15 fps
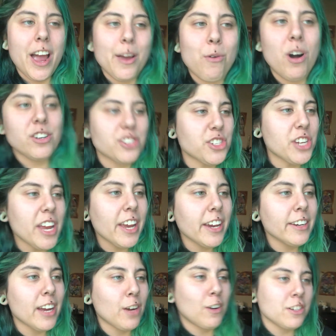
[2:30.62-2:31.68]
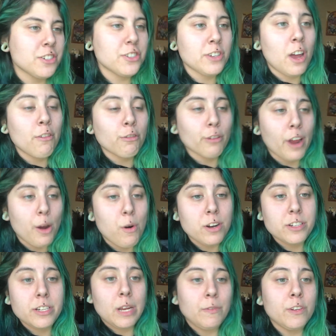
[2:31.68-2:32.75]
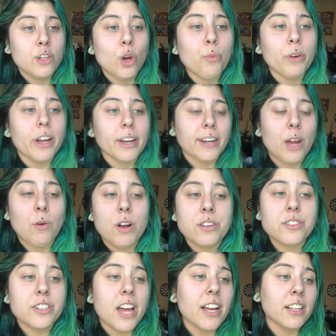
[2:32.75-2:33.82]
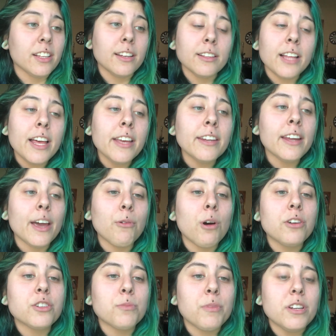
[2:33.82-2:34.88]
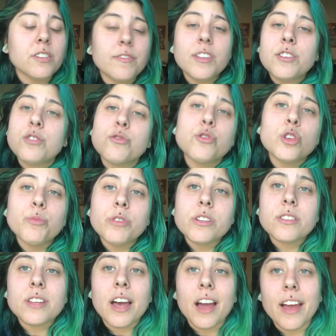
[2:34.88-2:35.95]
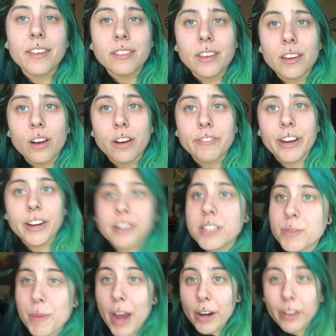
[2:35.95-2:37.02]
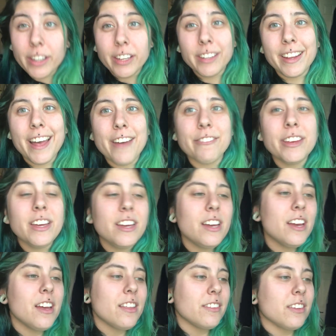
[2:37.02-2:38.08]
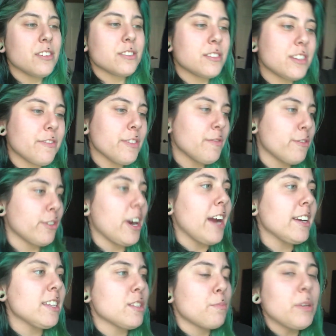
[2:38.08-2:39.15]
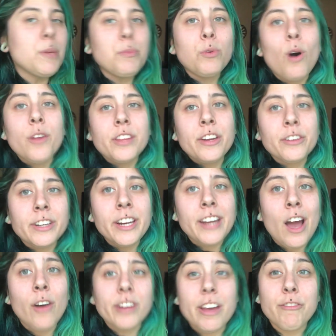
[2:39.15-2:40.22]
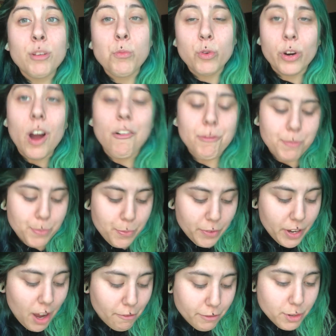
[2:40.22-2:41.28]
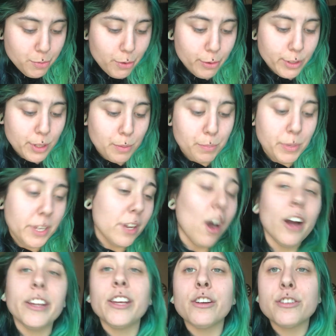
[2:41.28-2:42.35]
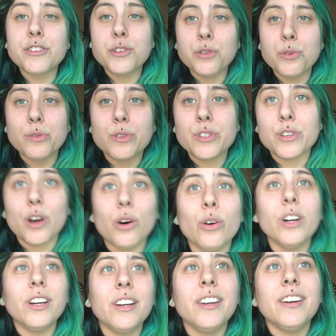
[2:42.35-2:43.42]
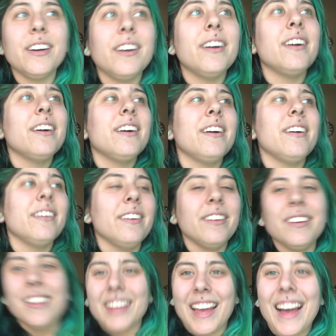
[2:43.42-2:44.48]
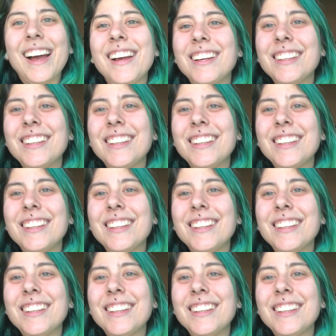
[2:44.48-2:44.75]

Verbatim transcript: I watch Shane, I watch Jeffree, I watch David Dobrik, and I watch Jaclyn Glenn. I watch a bunch of these YouTubers that I think are very inspiring and they have, there's different varieties of people on the internet now and I feel more com comfortable to be on here too, so yeah.